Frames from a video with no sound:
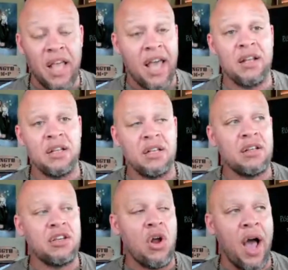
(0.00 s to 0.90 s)
And
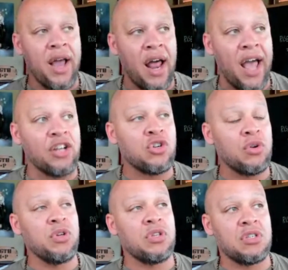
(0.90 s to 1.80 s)
you know, I, I
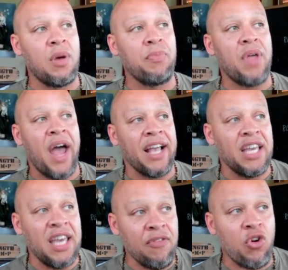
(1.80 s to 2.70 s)
attribute some, I
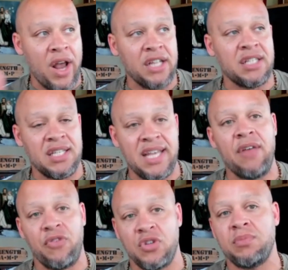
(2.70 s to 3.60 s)
give credit to
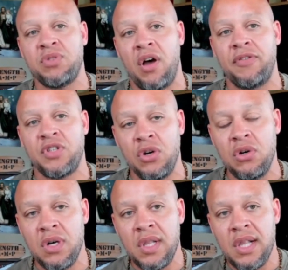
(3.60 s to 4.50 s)
Tate for some stuff
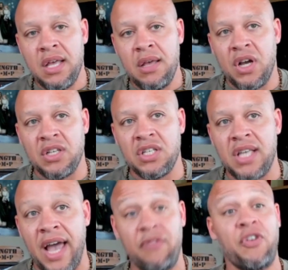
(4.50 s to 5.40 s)
too, because
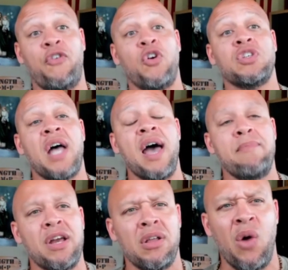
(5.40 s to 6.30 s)
it's like for the first time,
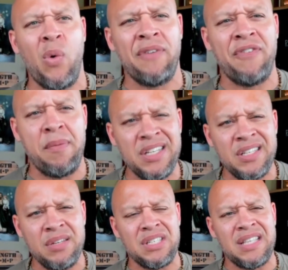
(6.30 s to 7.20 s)
men are like, wait,
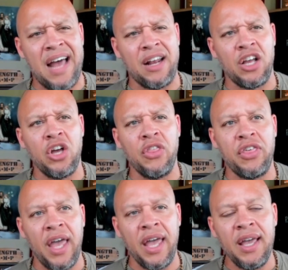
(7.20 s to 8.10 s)
feminism is not a good
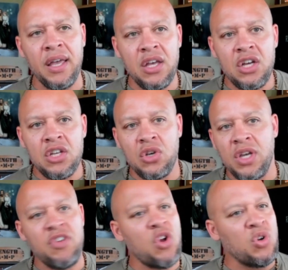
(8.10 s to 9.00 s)
thing. So
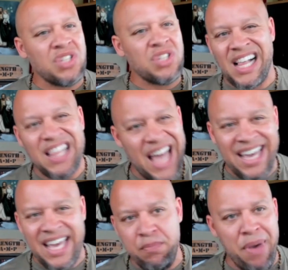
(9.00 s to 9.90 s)
even though it's a
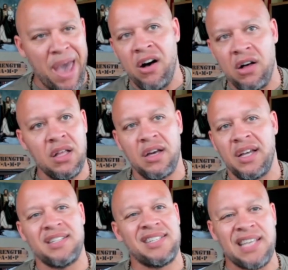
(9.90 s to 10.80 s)
clanging bell
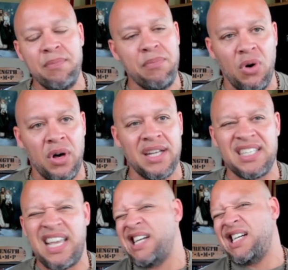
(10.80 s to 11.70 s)
and a cymbal, and
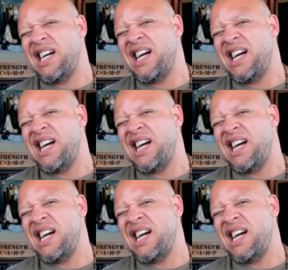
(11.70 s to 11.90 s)
it's like,